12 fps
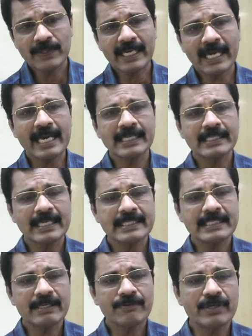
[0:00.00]

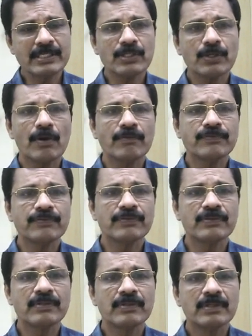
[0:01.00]
characteristic feature
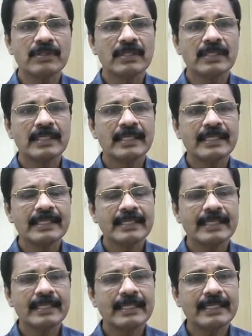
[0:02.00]
of
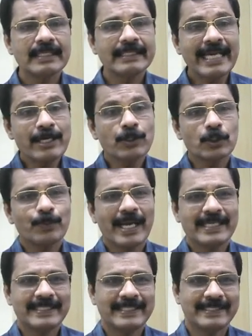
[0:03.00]
dicot plant.